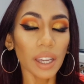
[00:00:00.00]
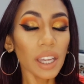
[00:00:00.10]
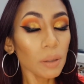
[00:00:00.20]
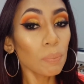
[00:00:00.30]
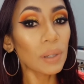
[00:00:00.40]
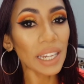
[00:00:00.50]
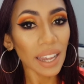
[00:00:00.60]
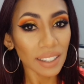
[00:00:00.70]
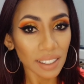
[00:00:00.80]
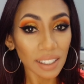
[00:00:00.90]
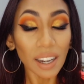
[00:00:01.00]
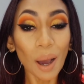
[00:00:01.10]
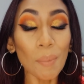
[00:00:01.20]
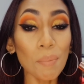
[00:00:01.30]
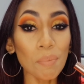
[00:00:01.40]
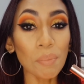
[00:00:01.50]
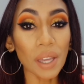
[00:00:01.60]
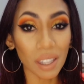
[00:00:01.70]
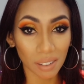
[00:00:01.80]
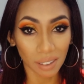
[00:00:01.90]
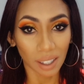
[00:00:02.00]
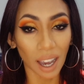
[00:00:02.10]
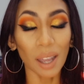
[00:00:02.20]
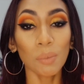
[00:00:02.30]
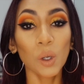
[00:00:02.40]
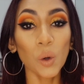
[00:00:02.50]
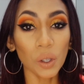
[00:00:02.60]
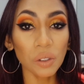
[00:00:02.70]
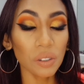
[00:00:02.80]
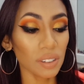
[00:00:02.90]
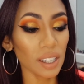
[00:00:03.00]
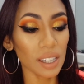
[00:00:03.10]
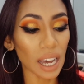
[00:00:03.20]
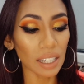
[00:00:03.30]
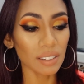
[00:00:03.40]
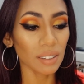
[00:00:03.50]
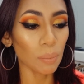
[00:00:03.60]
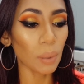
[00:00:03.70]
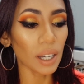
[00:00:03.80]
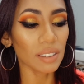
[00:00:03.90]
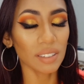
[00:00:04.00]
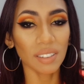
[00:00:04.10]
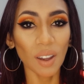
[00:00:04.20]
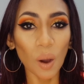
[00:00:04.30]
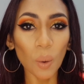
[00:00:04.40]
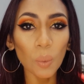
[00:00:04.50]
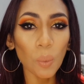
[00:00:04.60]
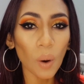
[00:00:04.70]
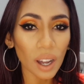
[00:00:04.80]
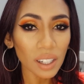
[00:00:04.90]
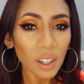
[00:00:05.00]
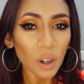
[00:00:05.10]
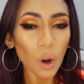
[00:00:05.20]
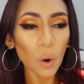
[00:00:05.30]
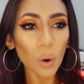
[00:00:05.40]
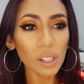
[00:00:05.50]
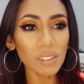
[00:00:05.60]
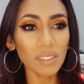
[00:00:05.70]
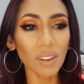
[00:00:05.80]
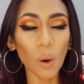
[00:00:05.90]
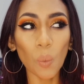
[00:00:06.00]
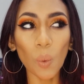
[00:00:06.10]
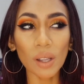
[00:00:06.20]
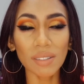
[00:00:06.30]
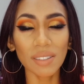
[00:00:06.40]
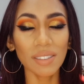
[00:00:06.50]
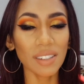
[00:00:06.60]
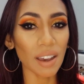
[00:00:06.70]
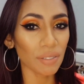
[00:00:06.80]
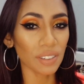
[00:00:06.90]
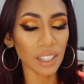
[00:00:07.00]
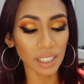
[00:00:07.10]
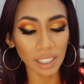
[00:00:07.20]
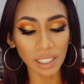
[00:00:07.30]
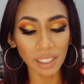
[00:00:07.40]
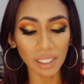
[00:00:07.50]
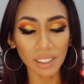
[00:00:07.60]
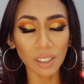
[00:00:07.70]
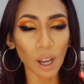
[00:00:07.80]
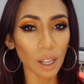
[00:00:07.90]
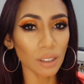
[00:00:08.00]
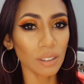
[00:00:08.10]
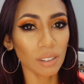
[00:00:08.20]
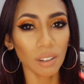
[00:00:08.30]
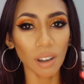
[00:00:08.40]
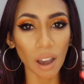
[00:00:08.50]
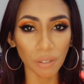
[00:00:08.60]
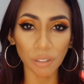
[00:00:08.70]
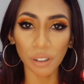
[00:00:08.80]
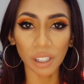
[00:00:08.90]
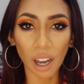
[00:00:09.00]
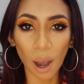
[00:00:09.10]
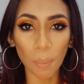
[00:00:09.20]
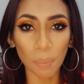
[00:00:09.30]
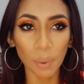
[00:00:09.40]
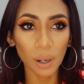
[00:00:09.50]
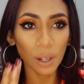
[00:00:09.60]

It blended amazing, I am going to say that, but one coat was definitely not covering up,